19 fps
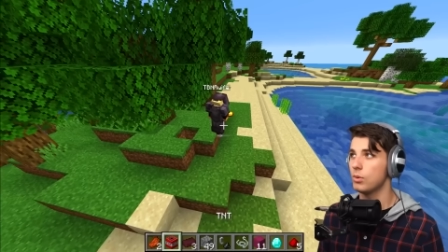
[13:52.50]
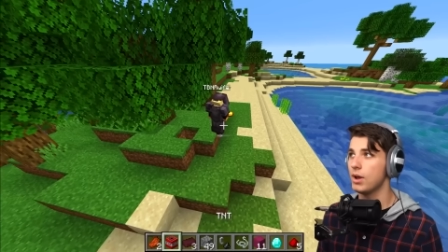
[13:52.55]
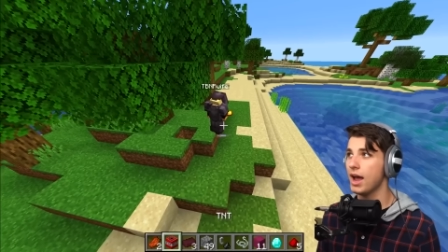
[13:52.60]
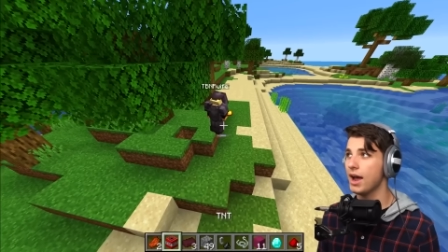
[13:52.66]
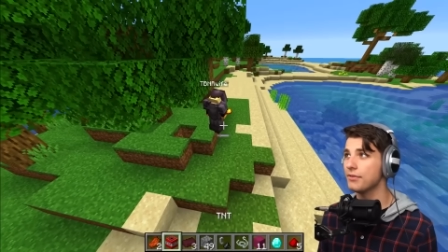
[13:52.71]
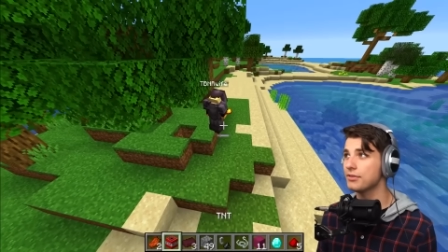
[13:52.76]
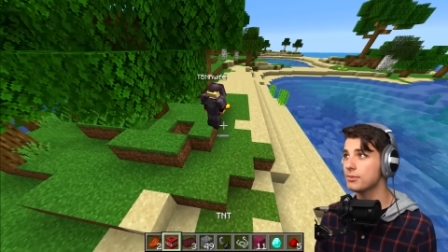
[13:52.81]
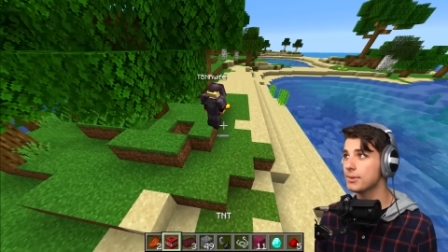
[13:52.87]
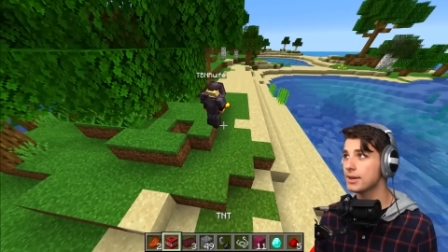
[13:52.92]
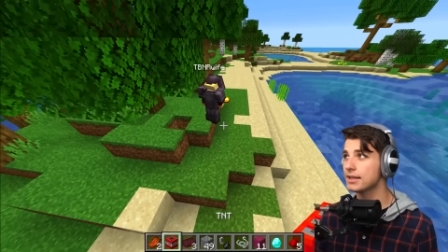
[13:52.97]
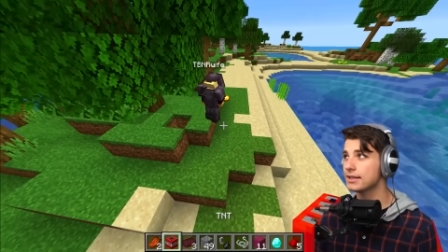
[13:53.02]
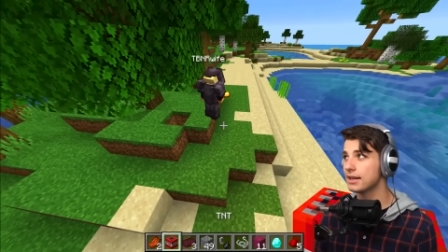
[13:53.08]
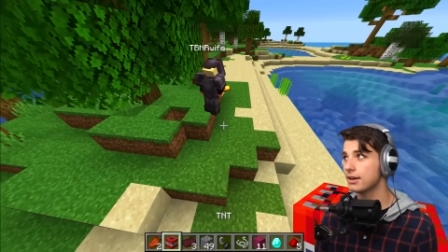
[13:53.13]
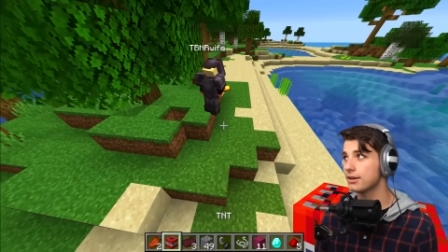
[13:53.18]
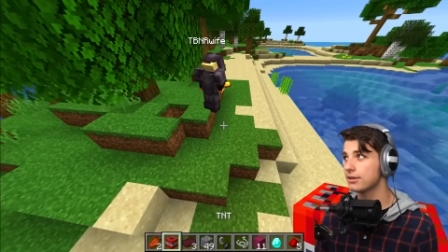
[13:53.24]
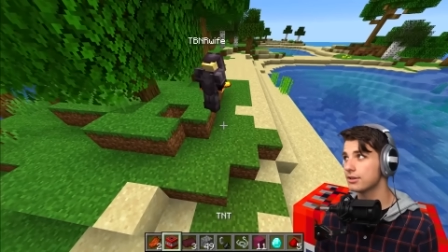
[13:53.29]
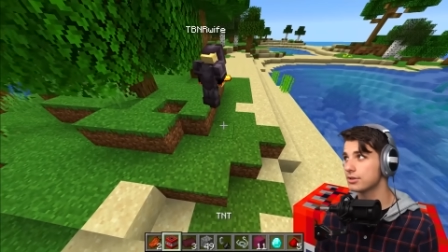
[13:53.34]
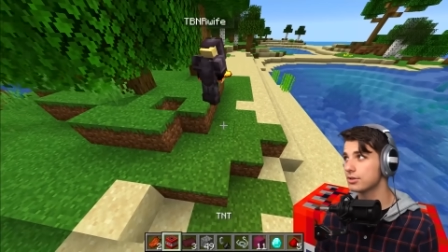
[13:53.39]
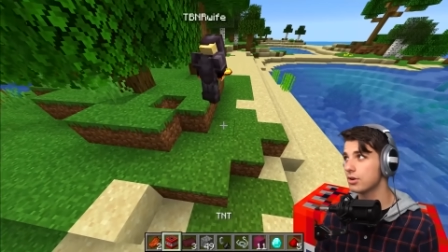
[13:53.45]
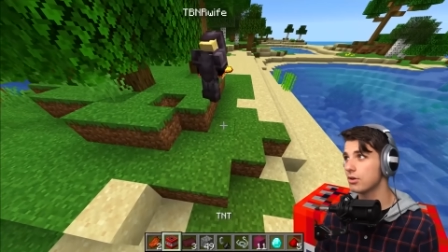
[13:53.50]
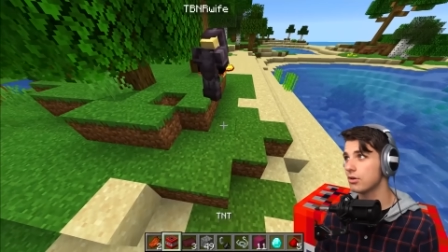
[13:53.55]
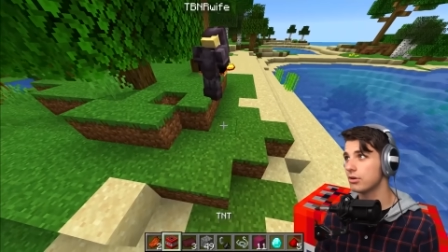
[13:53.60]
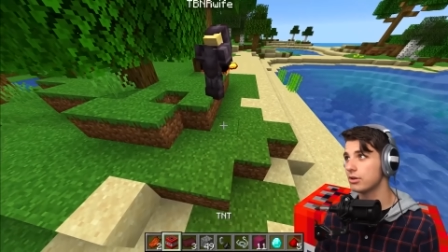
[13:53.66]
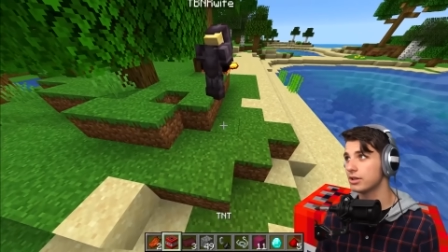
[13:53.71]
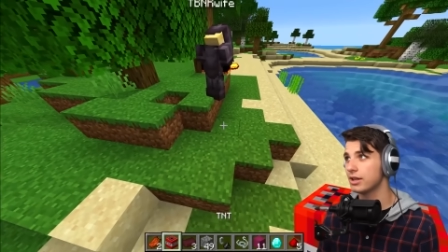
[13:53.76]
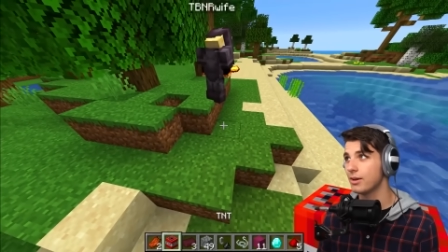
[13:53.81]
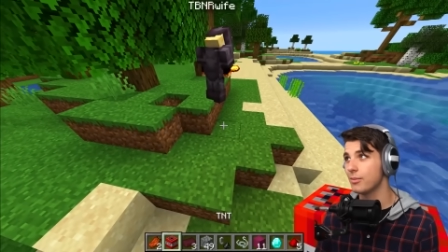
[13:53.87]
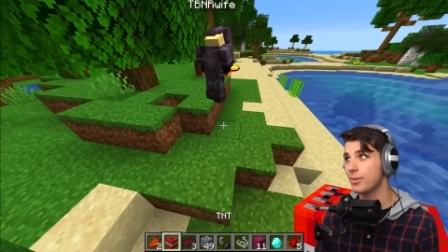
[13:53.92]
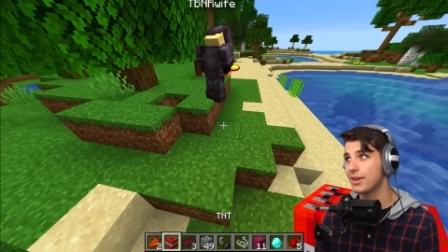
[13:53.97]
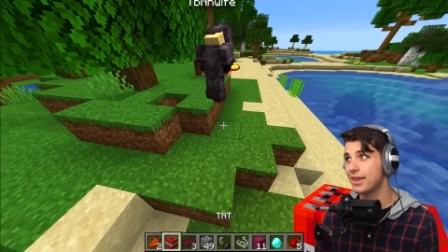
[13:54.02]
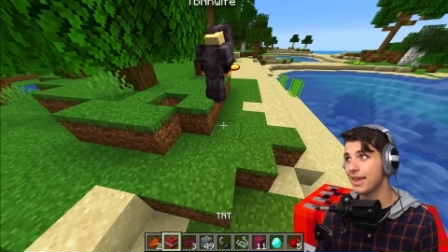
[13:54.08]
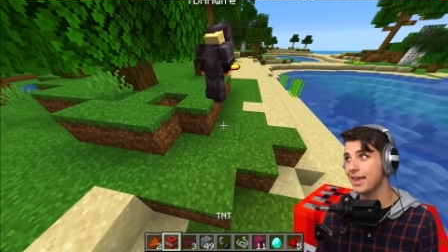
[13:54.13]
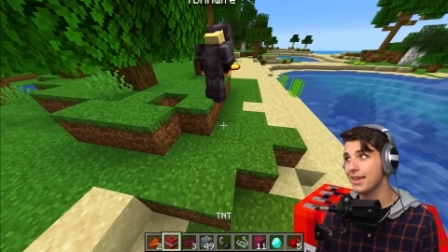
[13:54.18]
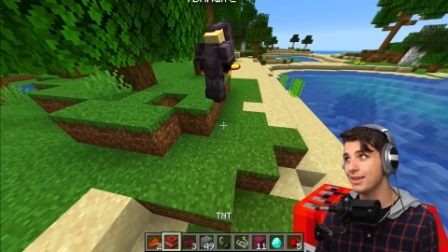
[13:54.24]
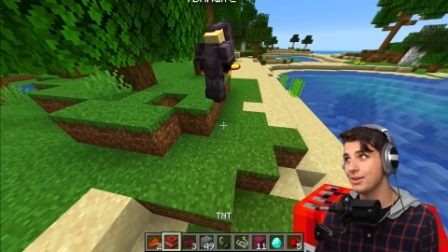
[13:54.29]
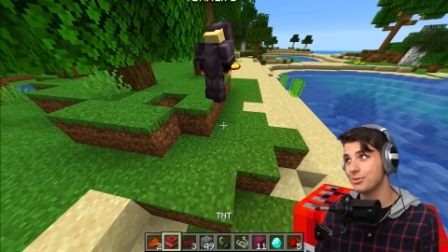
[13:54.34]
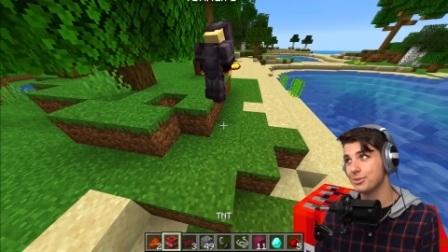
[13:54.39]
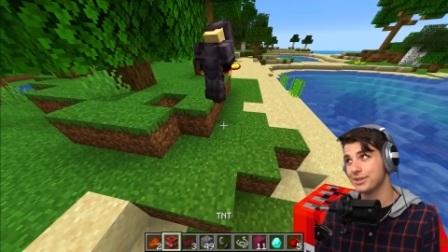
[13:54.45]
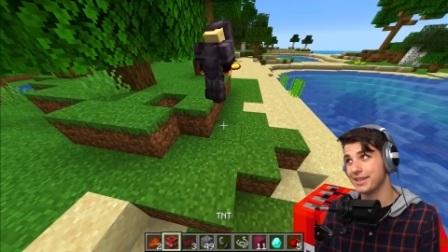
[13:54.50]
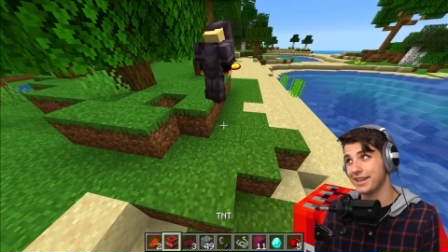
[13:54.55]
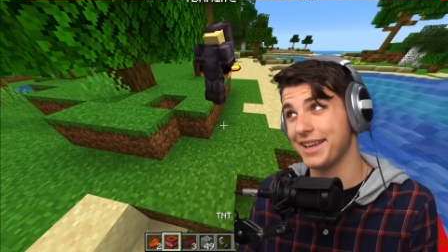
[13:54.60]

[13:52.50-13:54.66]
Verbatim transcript: We have to make it down to the stronghold, and we can't use an